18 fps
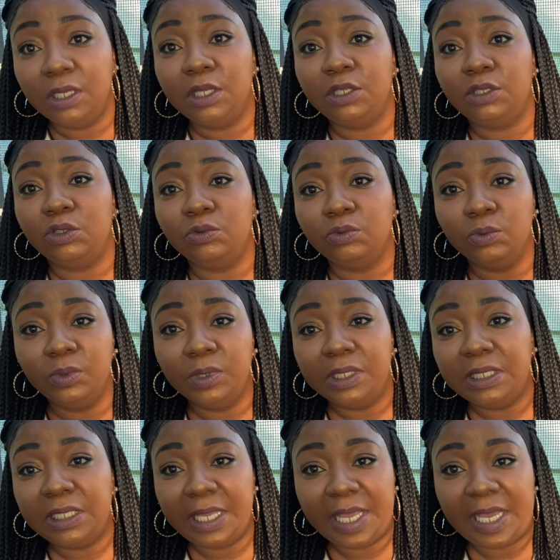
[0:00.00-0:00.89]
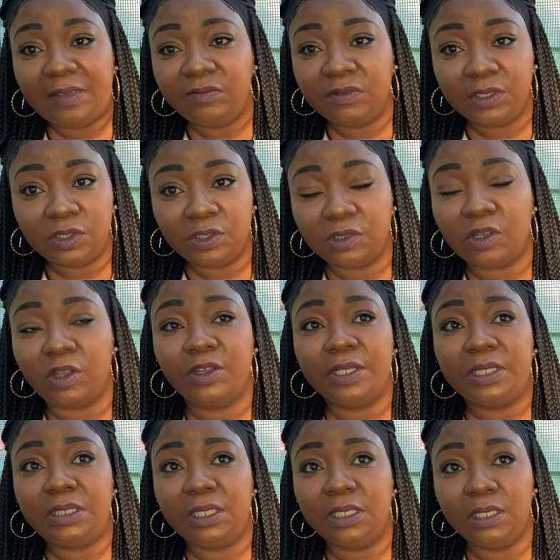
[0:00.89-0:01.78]
you really have to start
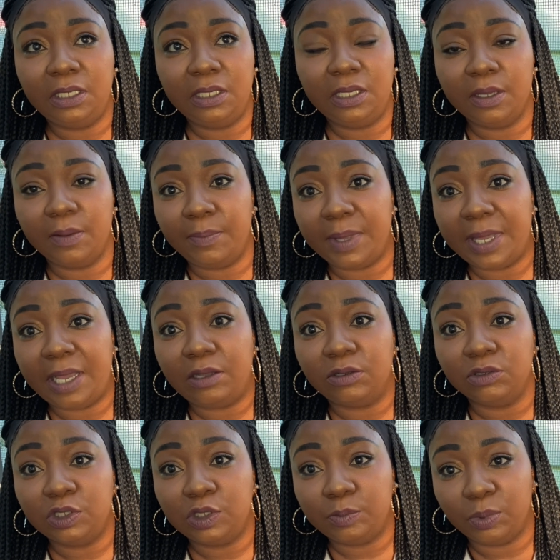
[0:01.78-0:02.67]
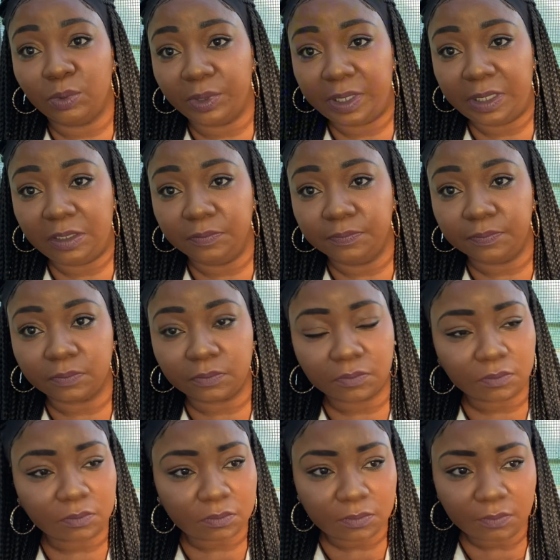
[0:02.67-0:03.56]
thinking about spring.
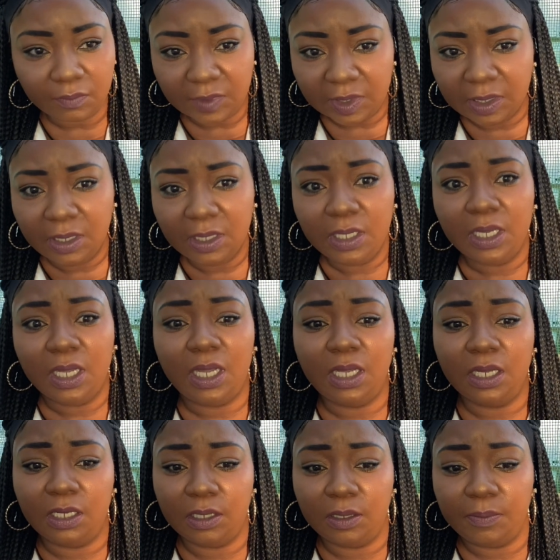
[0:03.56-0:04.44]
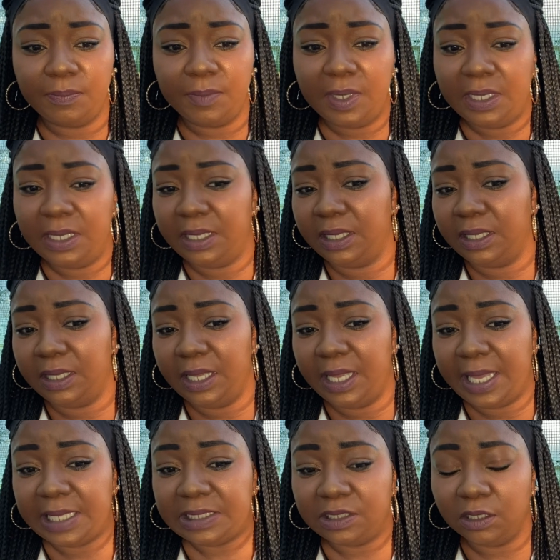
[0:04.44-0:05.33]

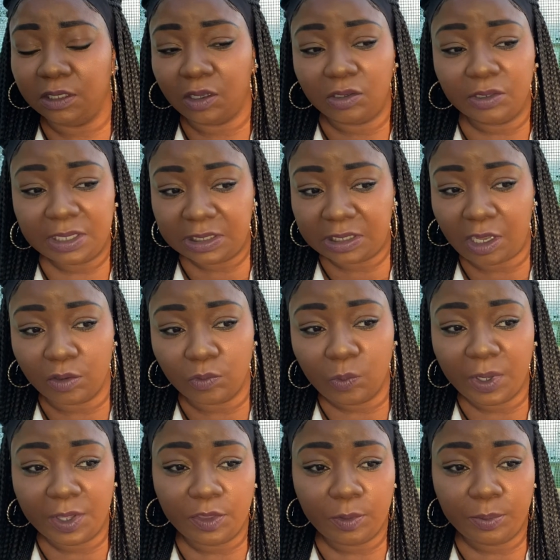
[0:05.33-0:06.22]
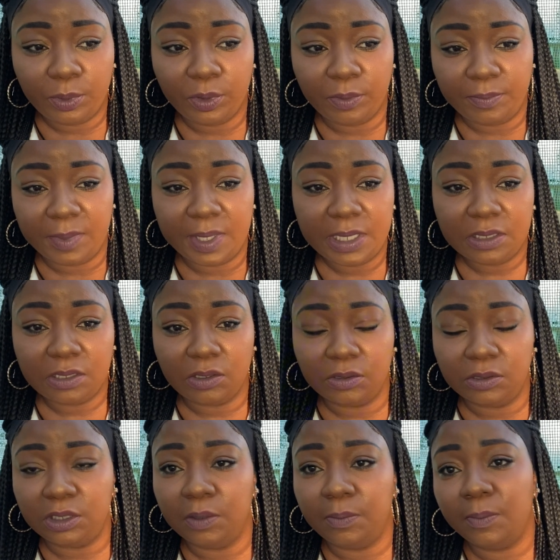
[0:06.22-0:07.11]
As long as our weather permits
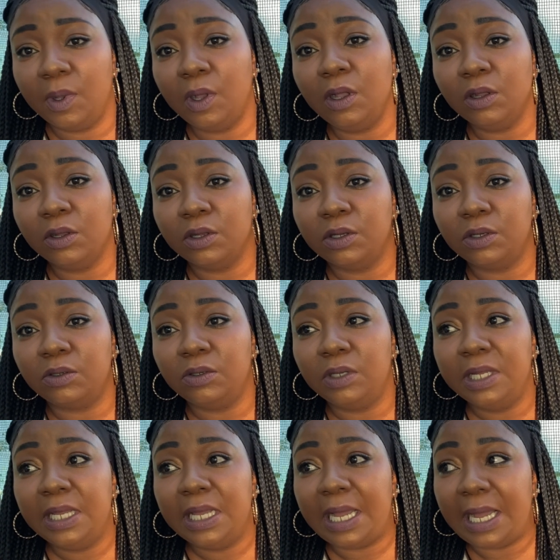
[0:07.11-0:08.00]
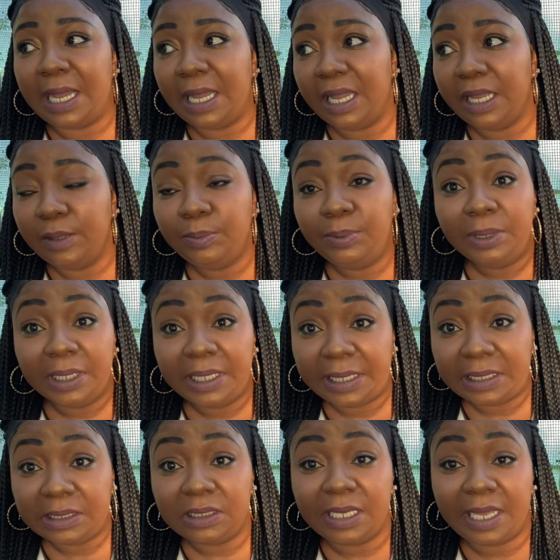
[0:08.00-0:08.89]
on tomorrow, I
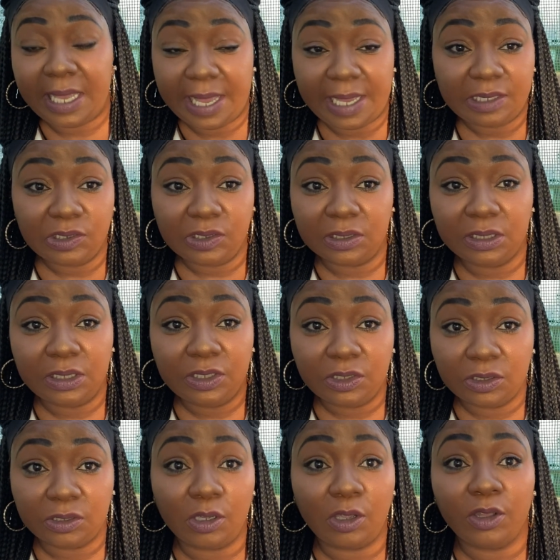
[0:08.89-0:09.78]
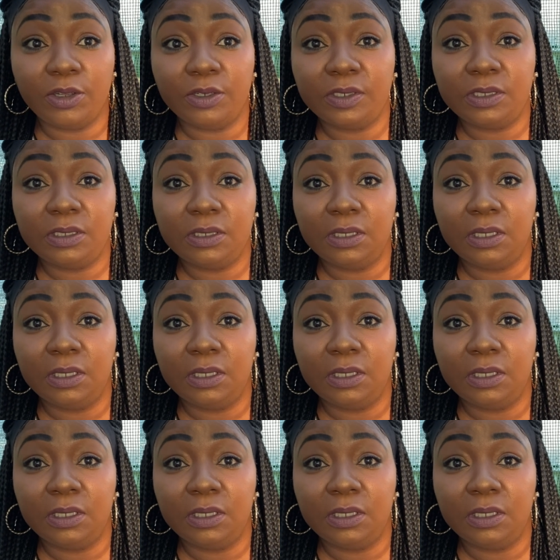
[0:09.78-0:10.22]
plan to actually starting